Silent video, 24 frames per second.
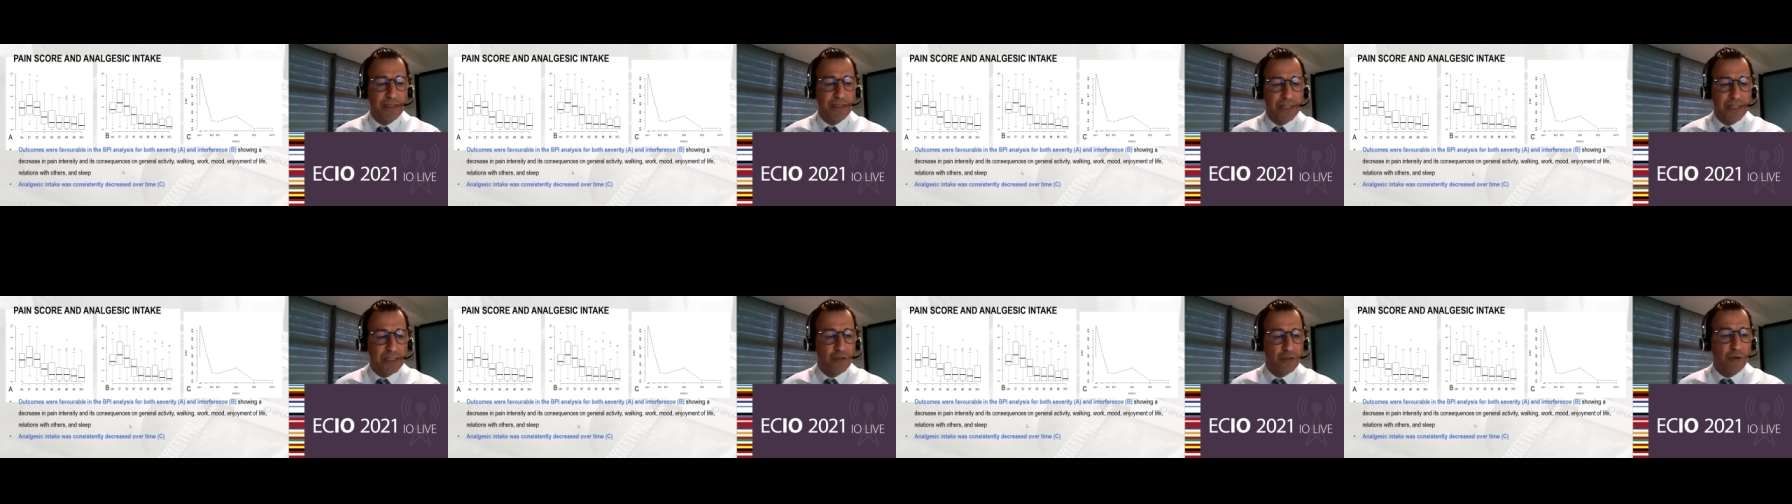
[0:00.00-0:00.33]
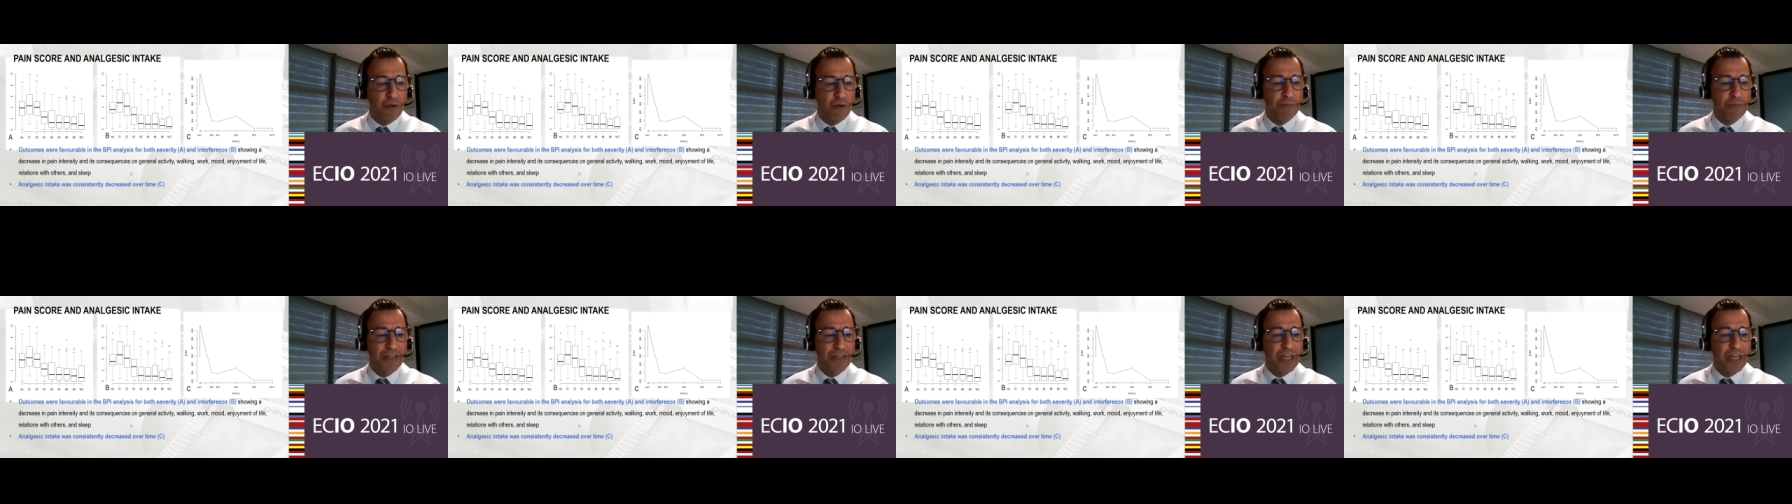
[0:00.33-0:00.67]
these
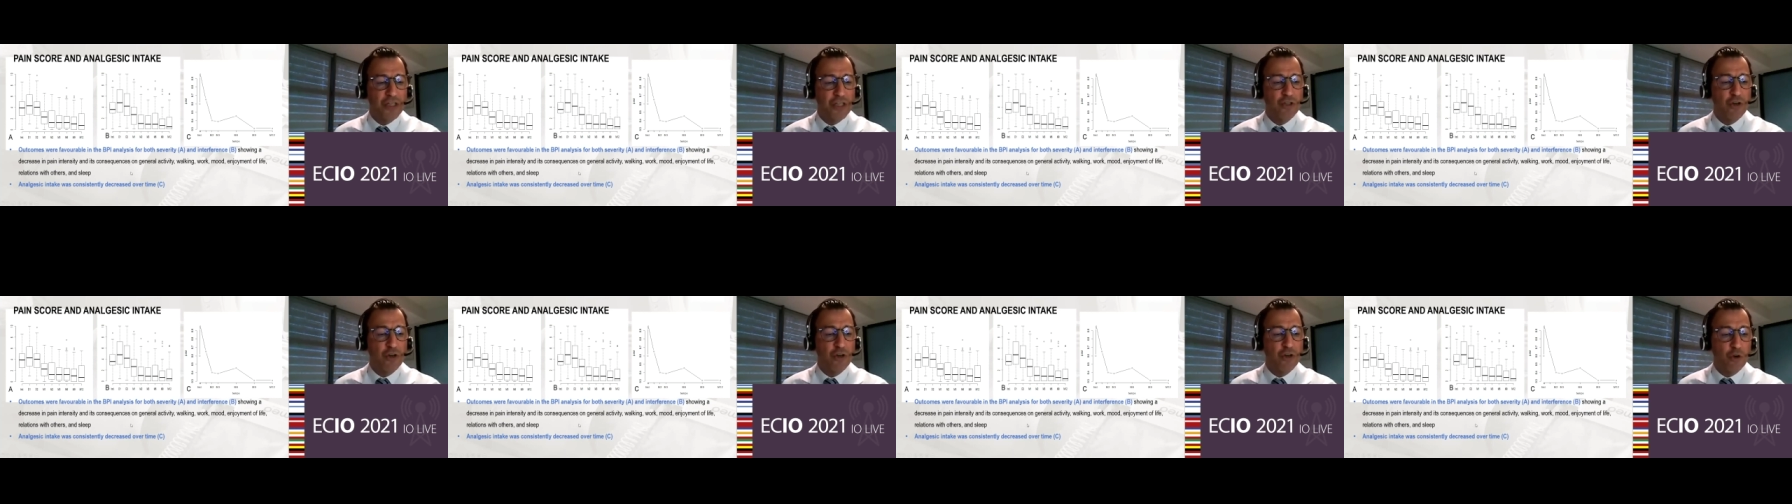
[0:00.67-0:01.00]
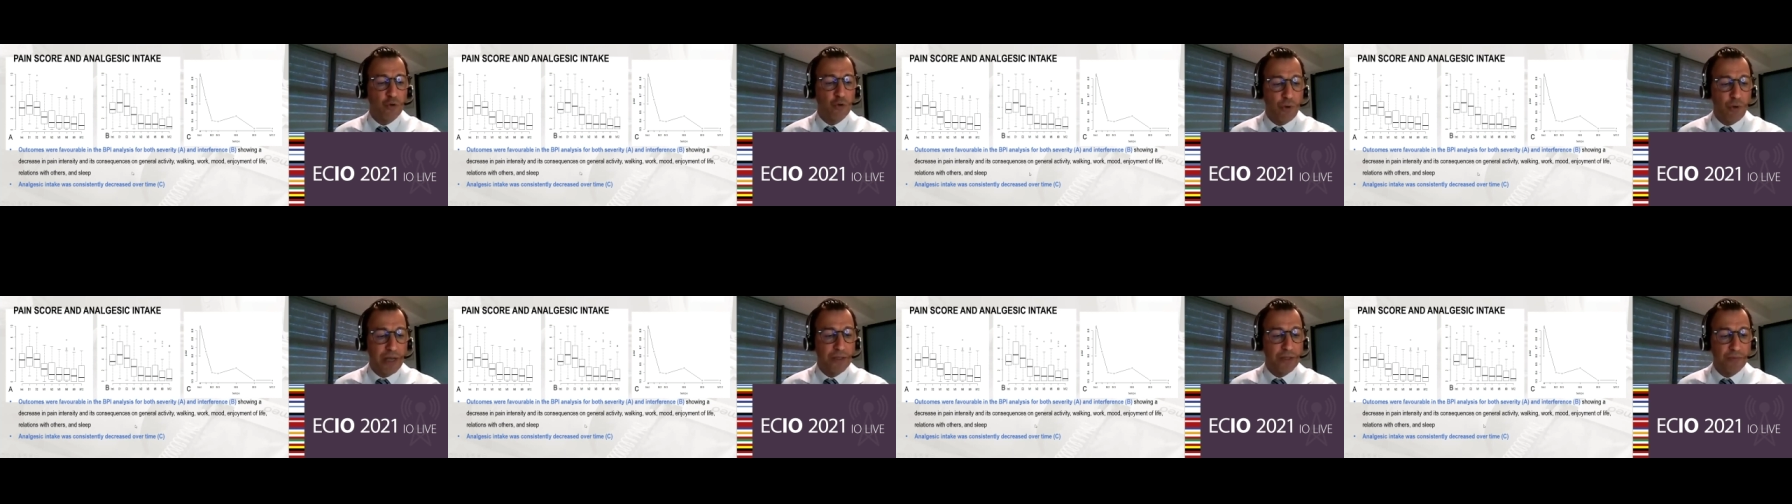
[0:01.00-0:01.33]
complications are
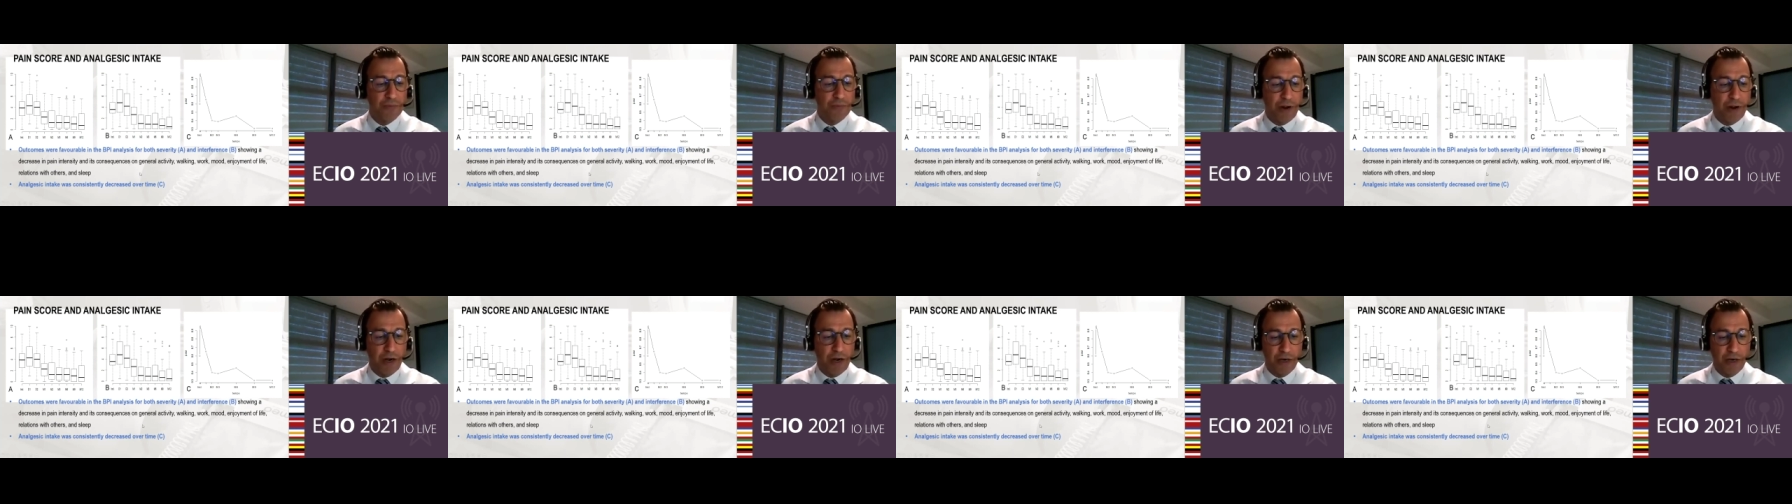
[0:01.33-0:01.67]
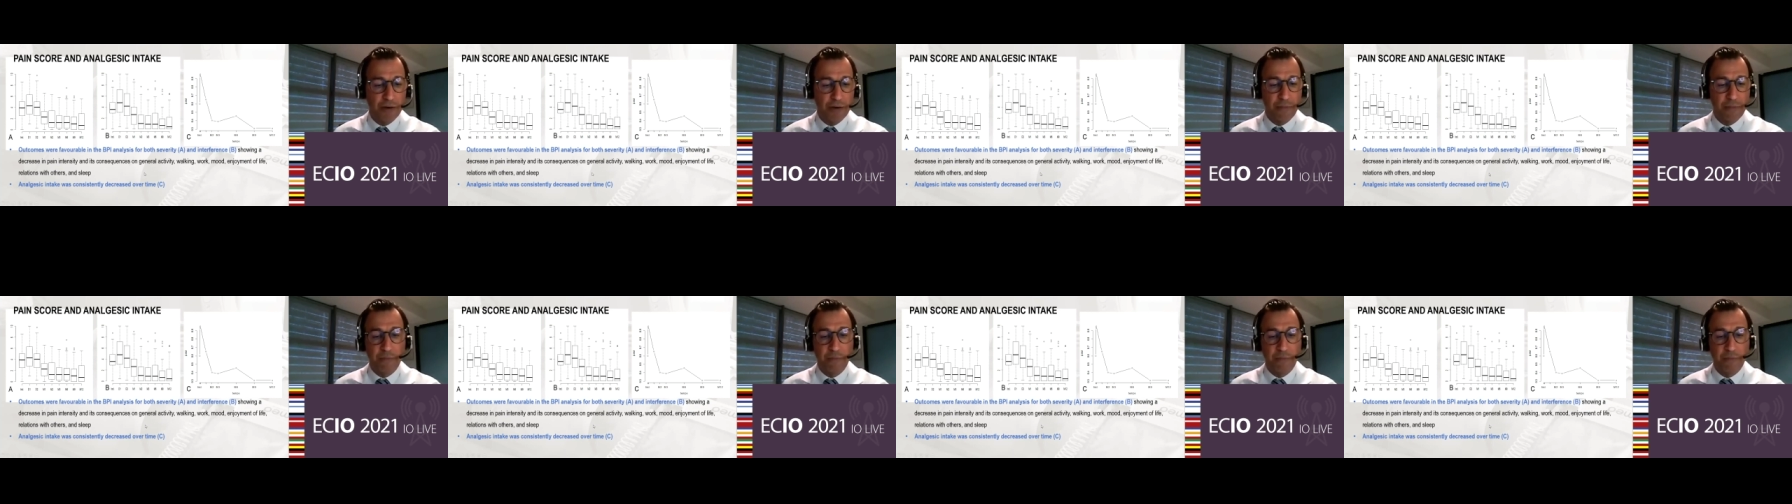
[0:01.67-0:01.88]
quite rare.